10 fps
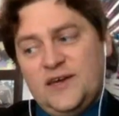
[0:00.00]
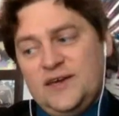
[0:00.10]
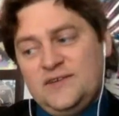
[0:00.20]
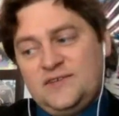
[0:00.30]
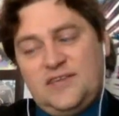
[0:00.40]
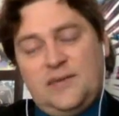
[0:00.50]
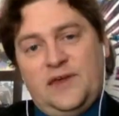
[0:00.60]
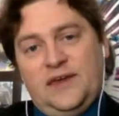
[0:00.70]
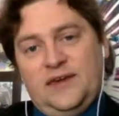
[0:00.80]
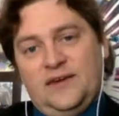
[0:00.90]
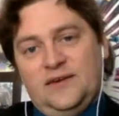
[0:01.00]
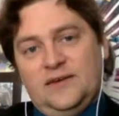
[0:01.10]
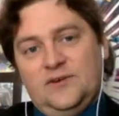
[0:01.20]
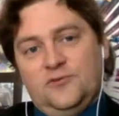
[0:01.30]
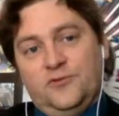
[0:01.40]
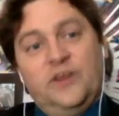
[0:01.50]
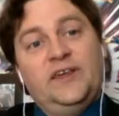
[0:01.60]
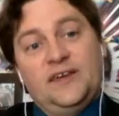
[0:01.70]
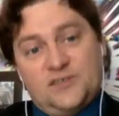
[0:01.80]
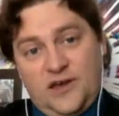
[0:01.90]
seeming really
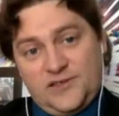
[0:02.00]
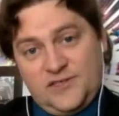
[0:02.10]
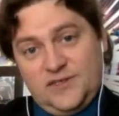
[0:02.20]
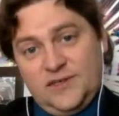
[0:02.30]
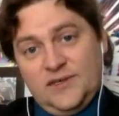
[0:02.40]
exhausted,